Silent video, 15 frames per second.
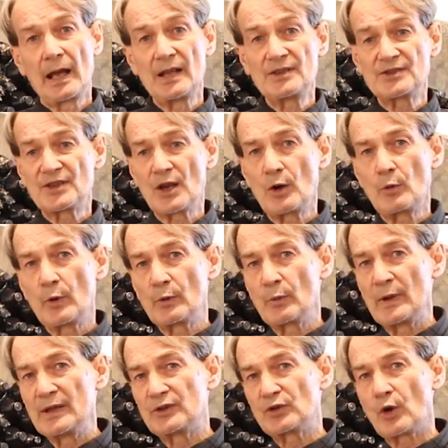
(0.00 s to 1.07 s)
And so when
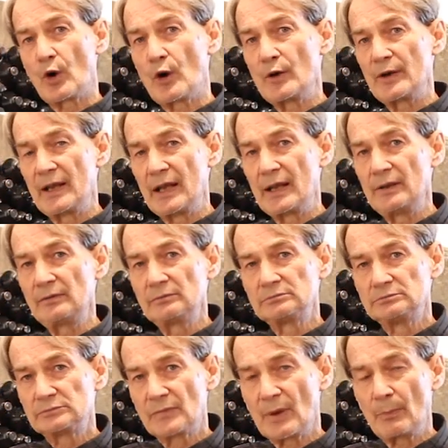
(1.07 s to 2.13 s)
we tarred in
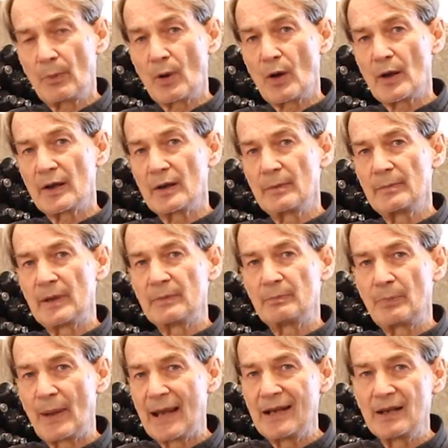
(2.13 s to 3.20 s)
the bottom and
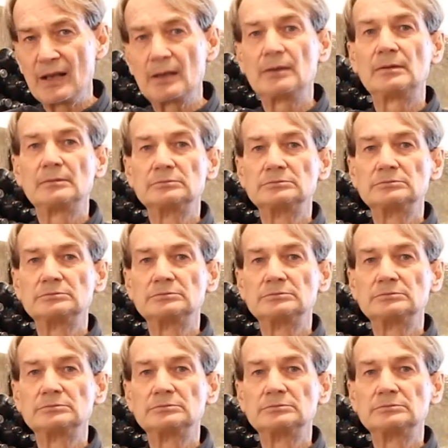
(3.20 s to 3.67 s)
painted